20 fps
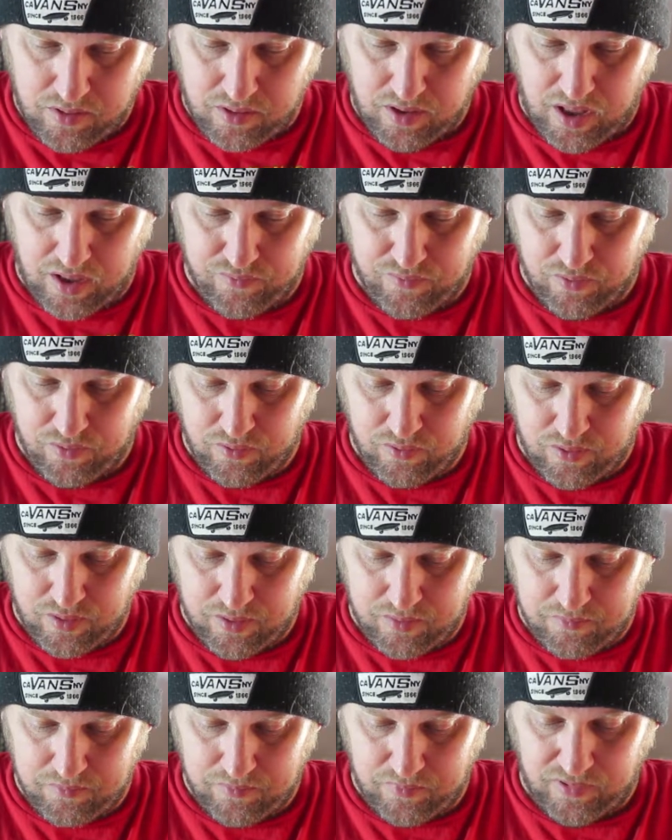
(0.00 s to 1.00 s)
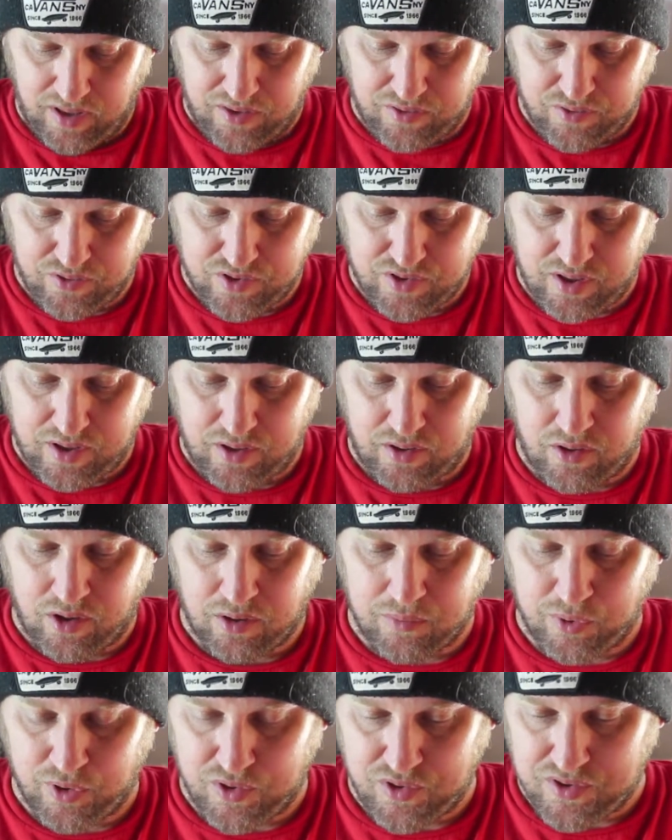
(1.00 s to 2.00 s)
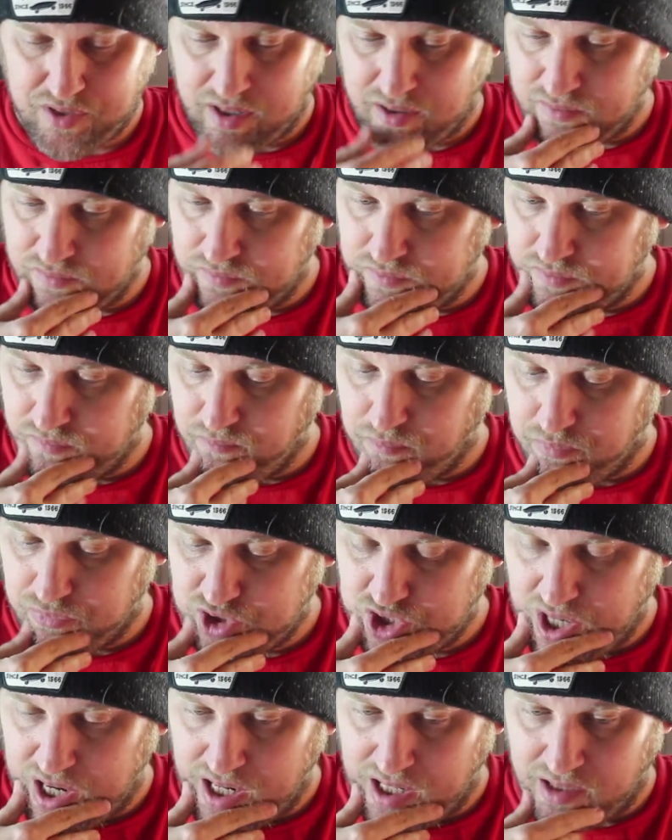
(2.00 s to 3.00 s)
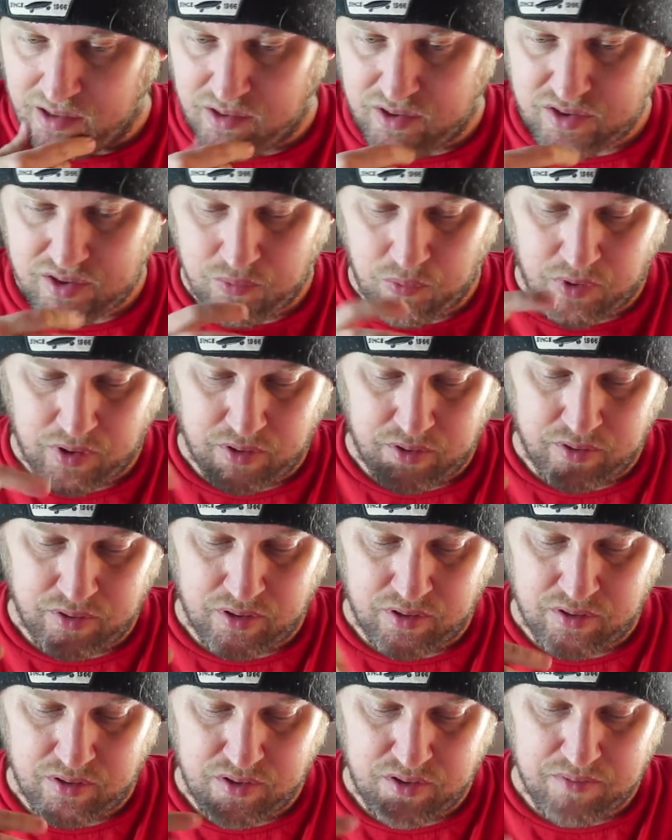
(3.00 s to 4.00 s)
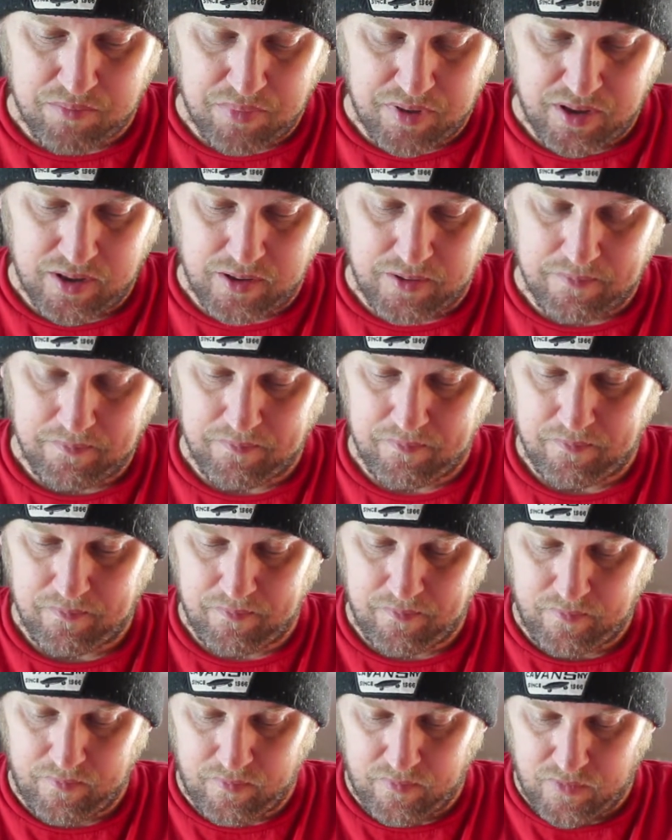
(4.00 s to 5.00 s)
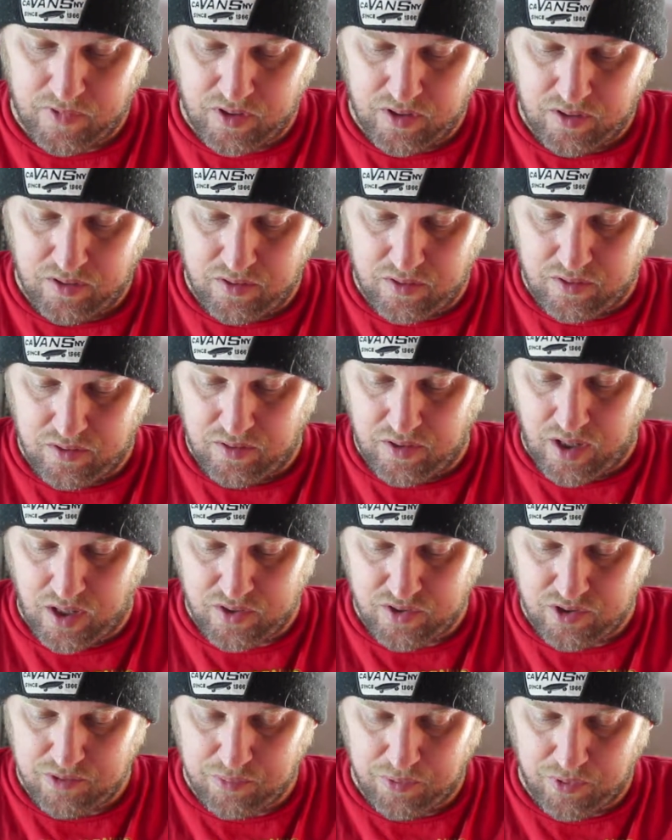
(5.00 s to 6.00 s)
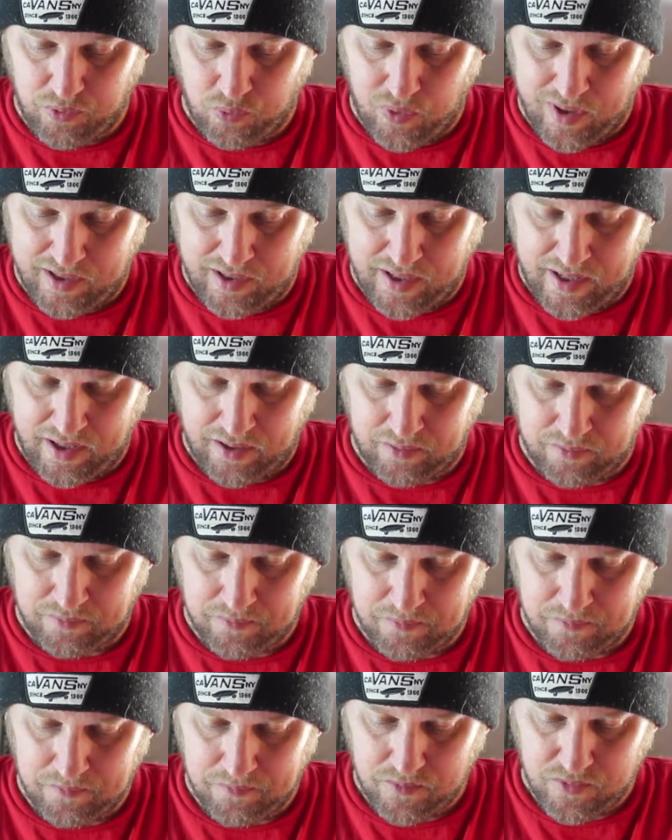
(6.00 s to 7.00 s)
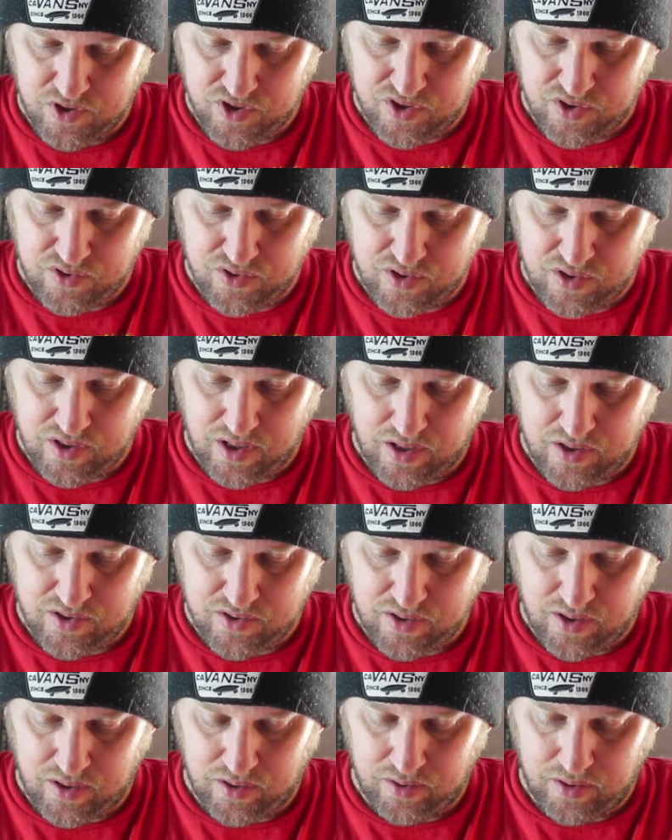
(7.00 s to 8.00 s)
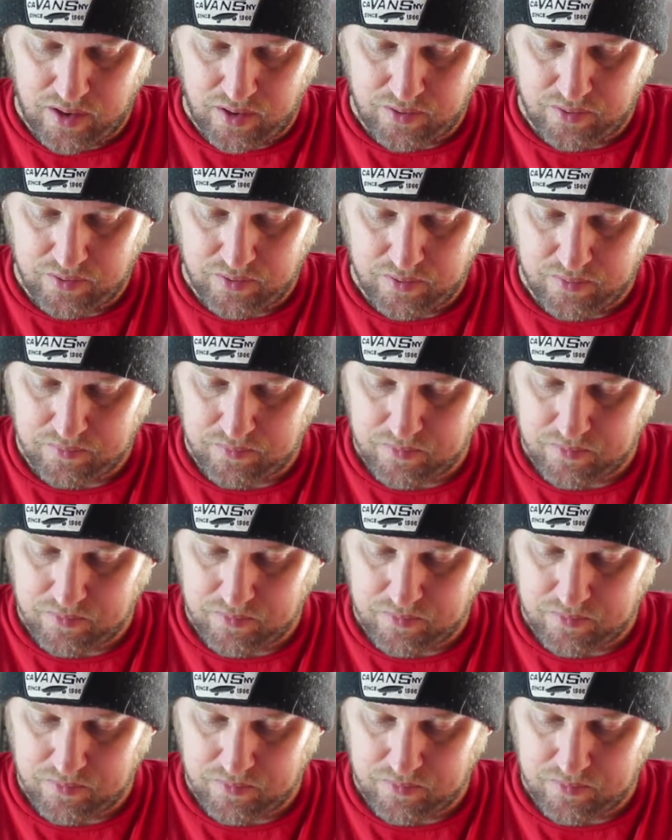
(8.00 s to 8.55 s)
Gave her leather studded armor instead of chain because I wanted her to just be not super weighed down. So she's got studded leather.